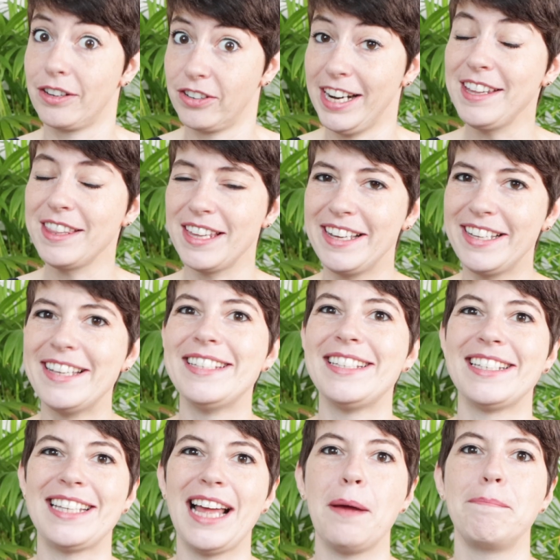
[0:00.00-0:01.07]
great thing
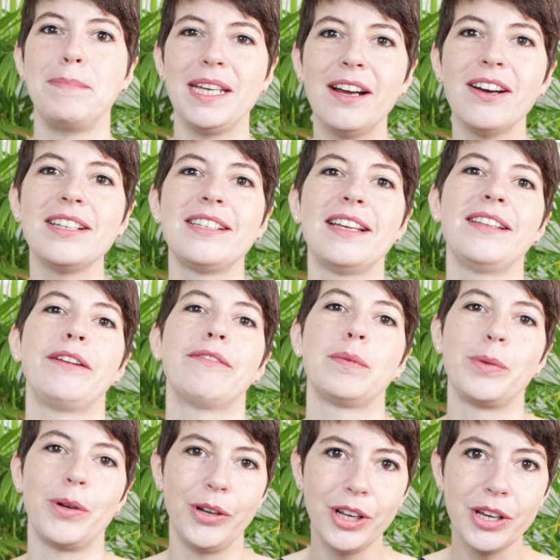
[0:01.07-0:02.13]
is that because then they
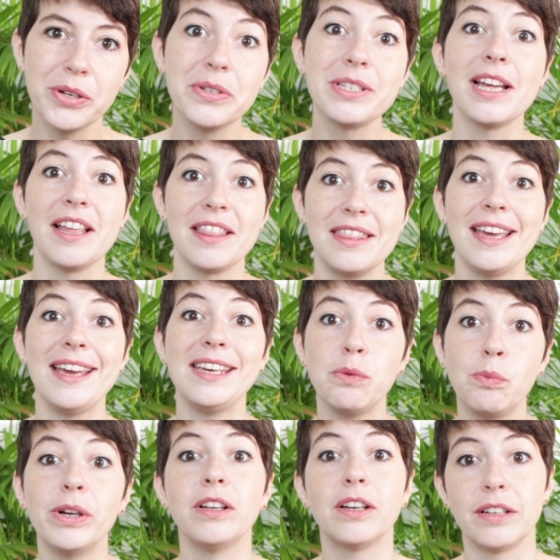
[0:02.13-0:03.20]
reproduce, they
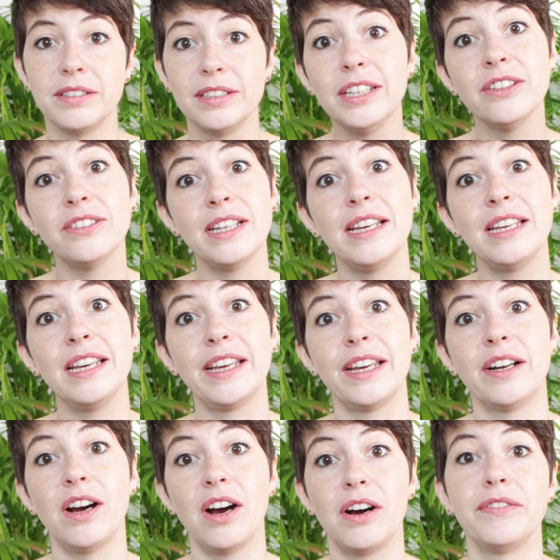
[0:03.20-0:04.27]
will continue taking
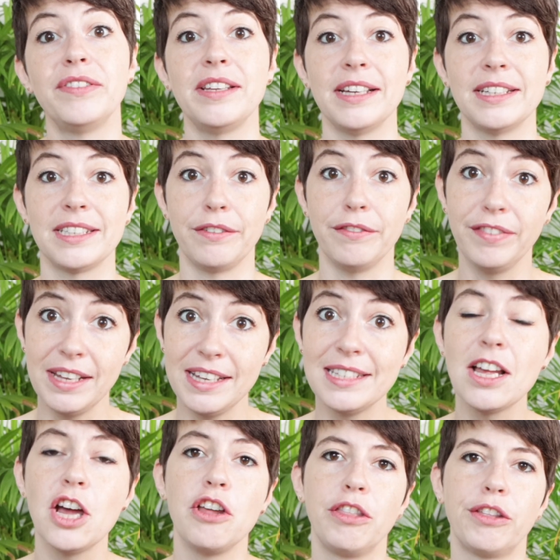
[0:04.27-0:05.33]
care of ticks and
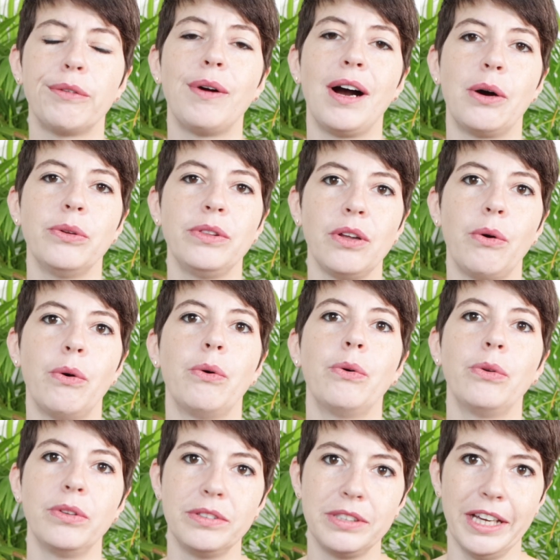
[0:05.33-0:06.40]
fleas throughout the
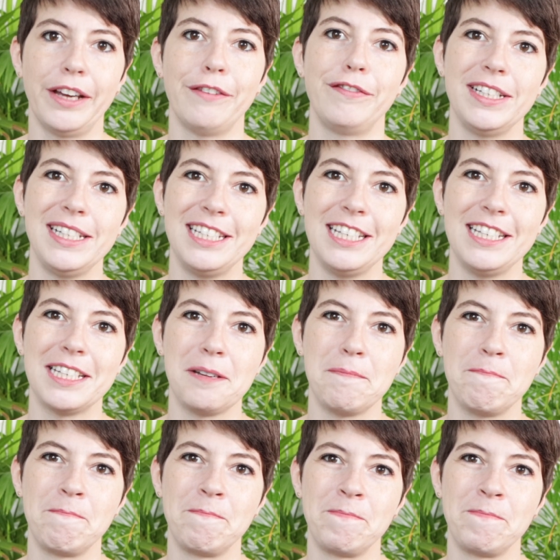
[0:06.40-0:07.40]
whole tick and flea season.